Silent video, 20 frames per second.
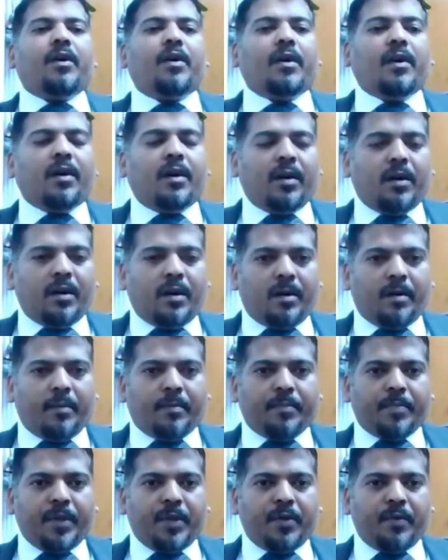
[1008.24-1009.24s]

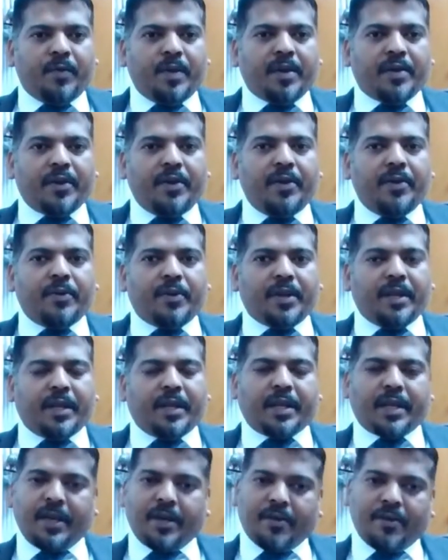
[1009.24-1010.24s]
We are ready to
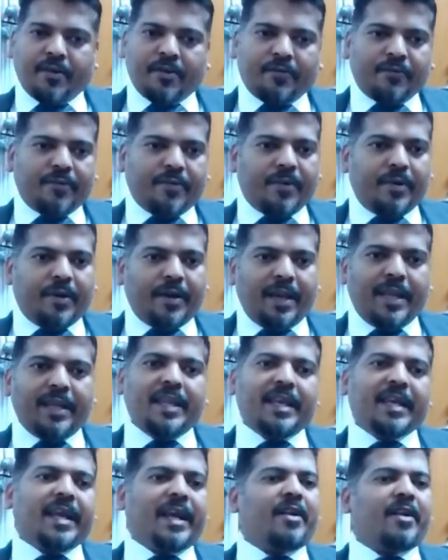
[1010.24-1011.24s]
take care of
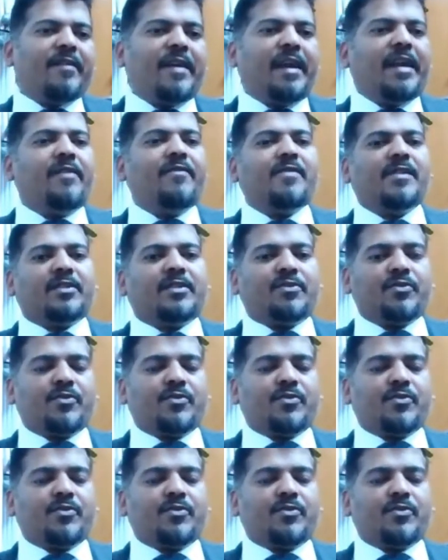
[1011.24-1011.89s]
any kind of adverse